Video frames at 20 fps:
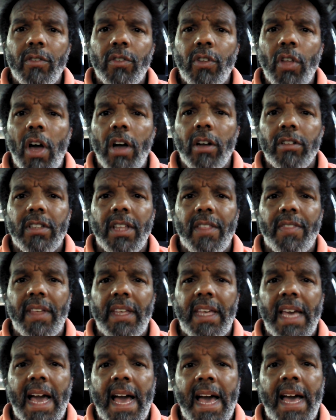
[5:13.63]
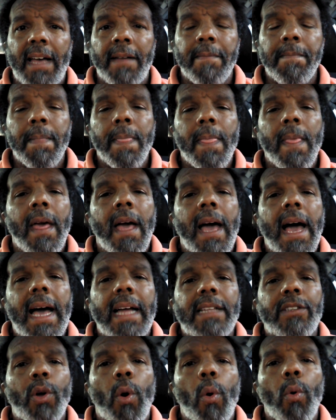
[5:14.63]
talked to the guy.
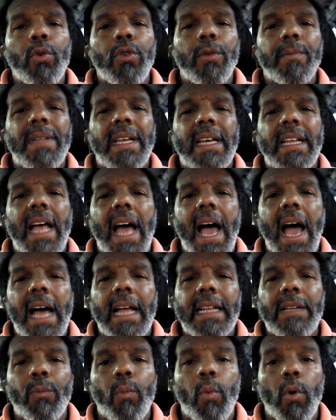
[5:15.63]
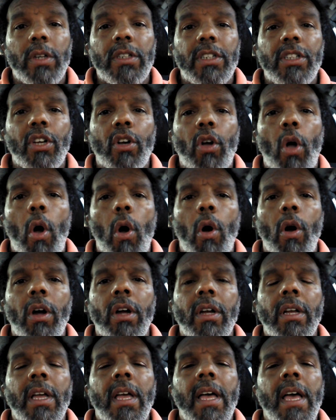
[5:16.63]
I told him that I wanted the
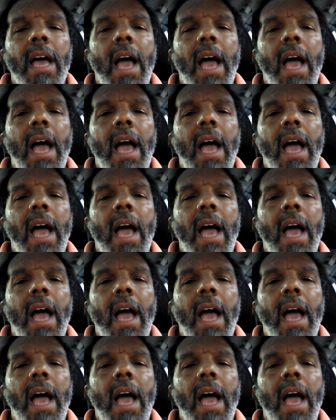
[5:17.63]
car.